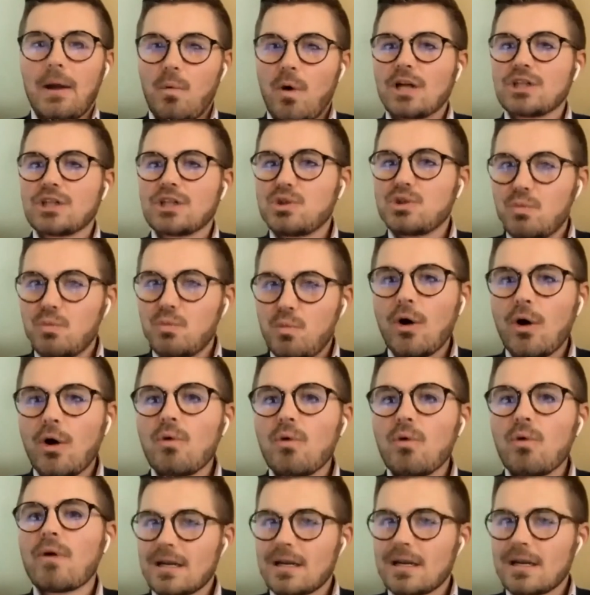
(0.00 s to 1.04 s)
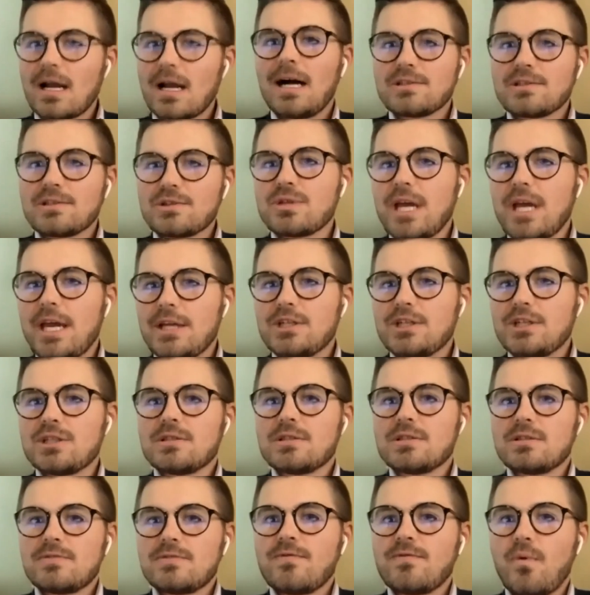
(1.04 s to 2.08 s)
I, watched Will run
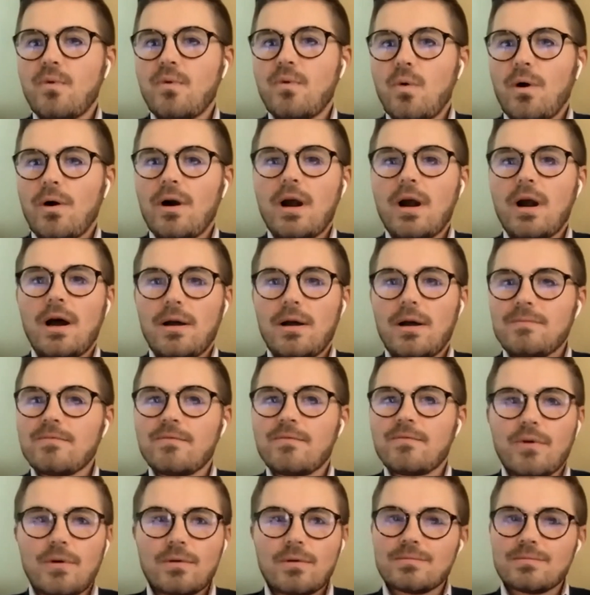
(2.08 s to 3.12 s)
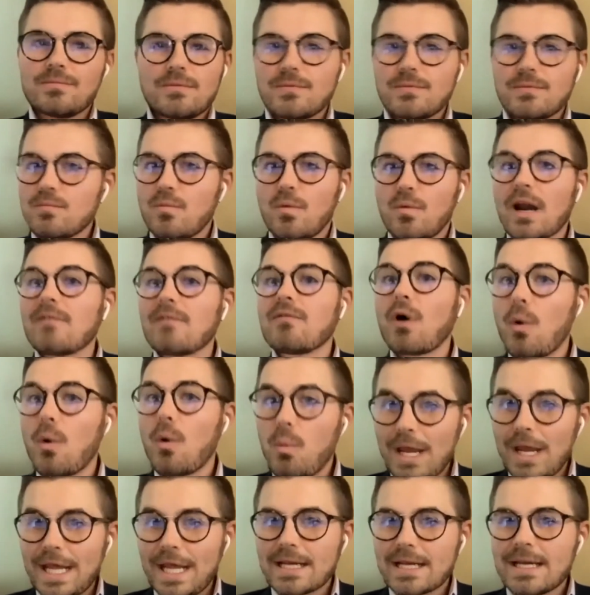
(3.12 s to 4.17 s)
consultations for uh, for whatever a
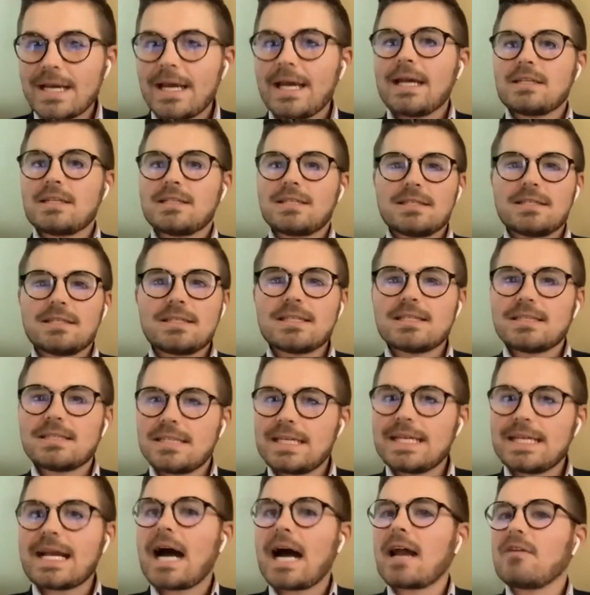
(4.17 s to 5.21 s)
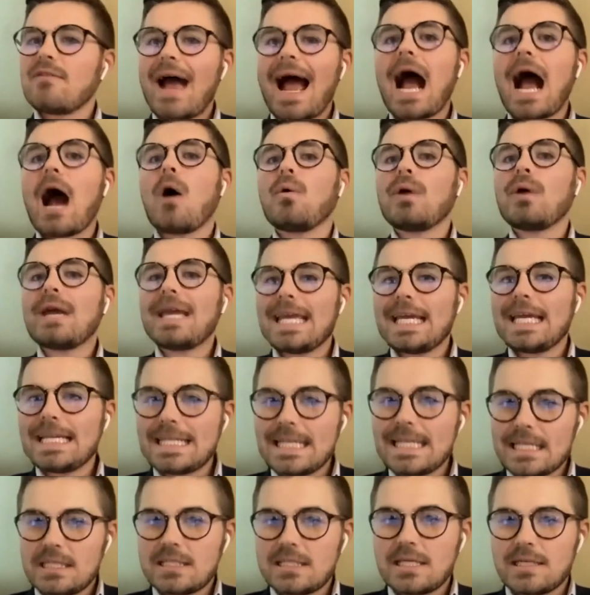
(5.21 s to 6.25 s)
week to to see kind of how he
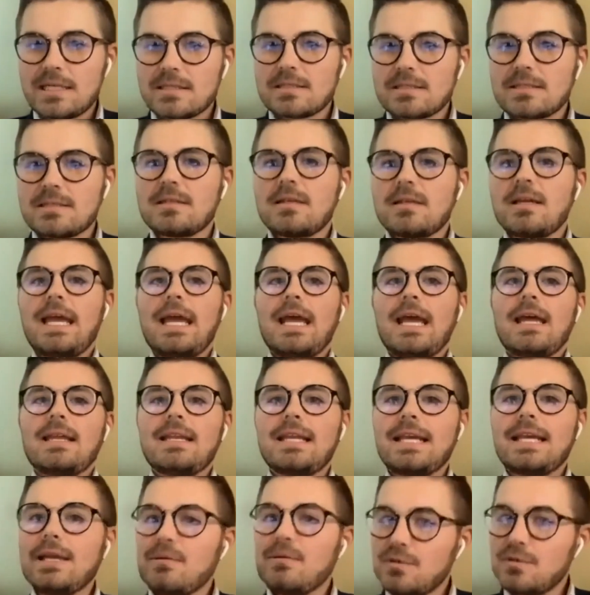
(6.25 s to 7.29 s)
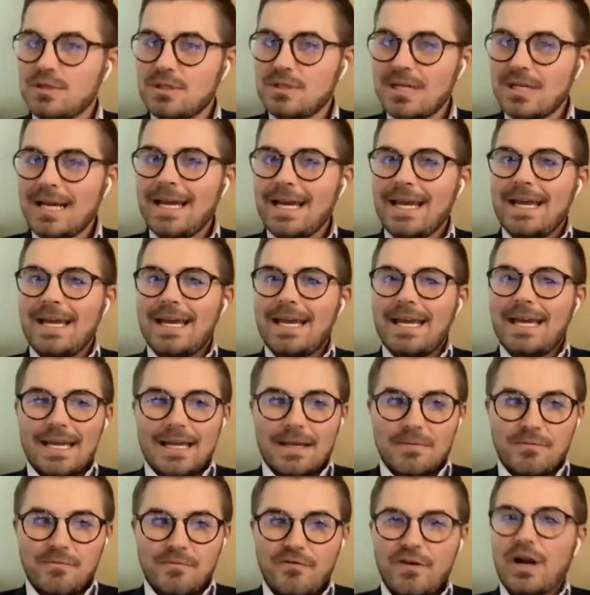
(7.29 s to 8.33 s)
did things, and he was
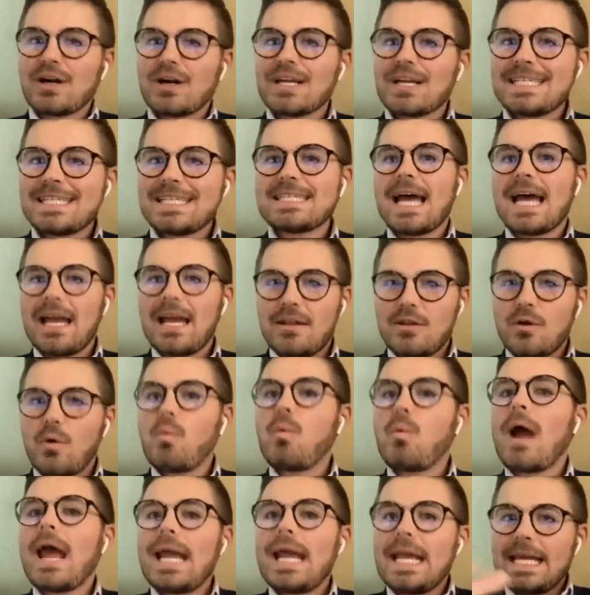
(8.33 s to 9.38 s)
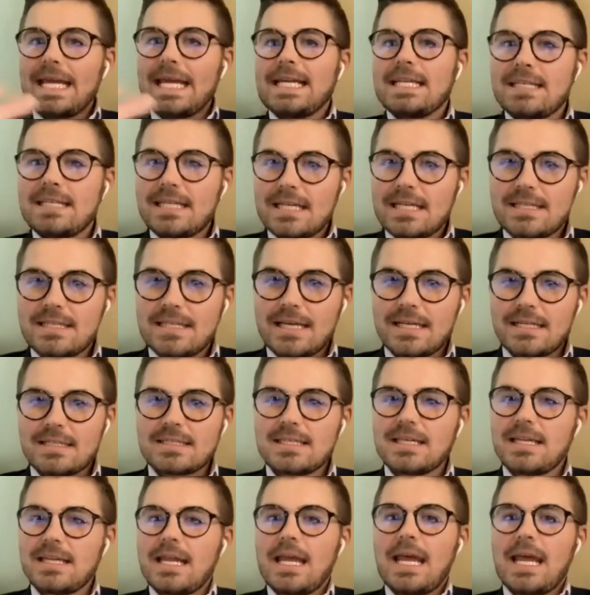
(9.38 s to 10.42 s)
very set in the way he did
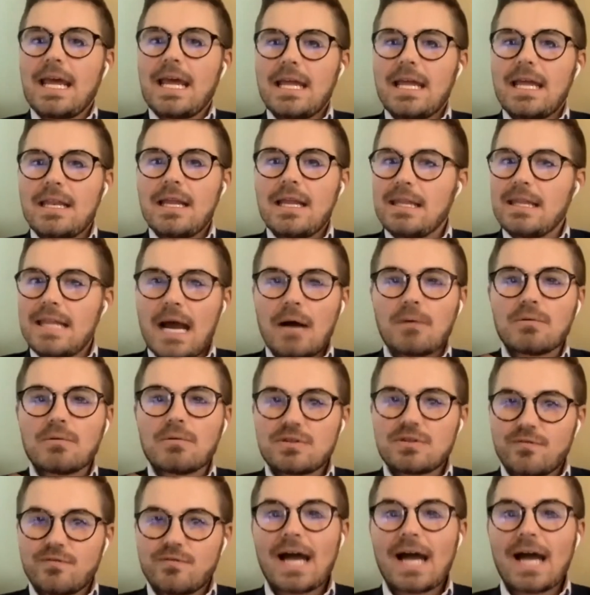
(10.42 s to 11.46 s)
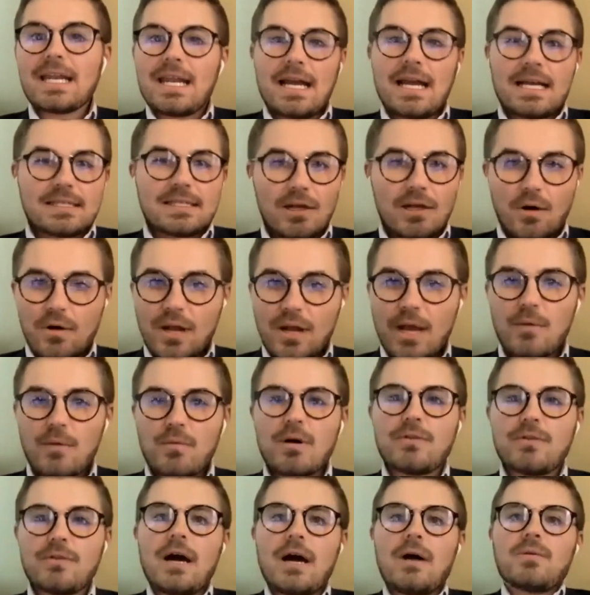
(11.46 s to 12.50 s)
things and and and that was fun and i said okay
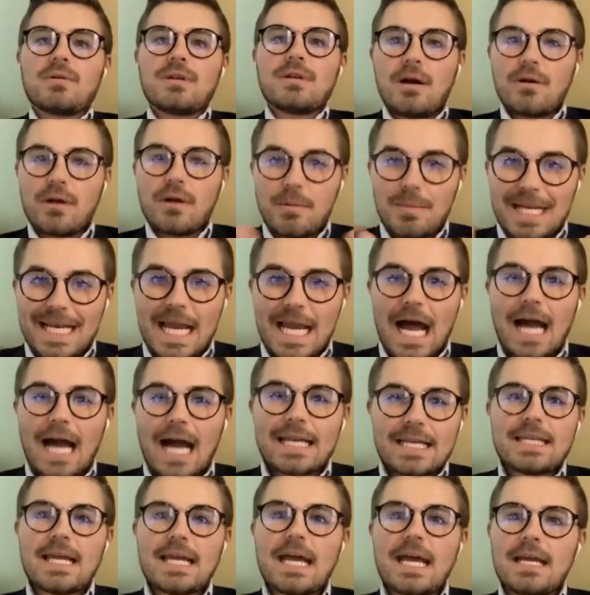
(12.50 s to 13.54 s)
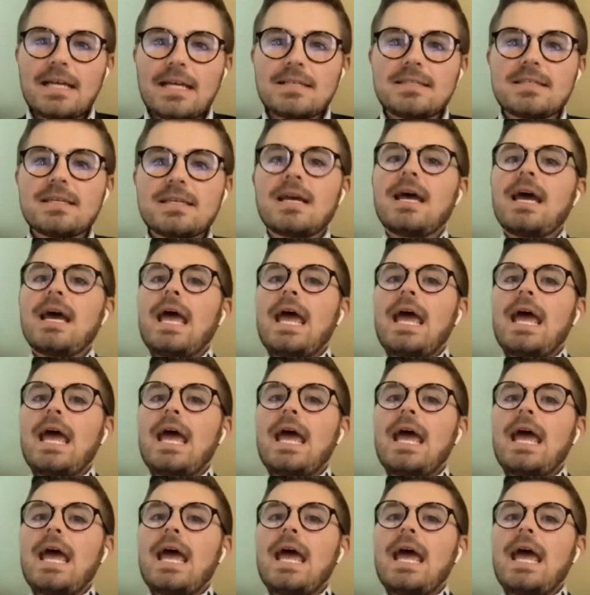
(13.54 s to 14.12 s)
well now now give me 90 days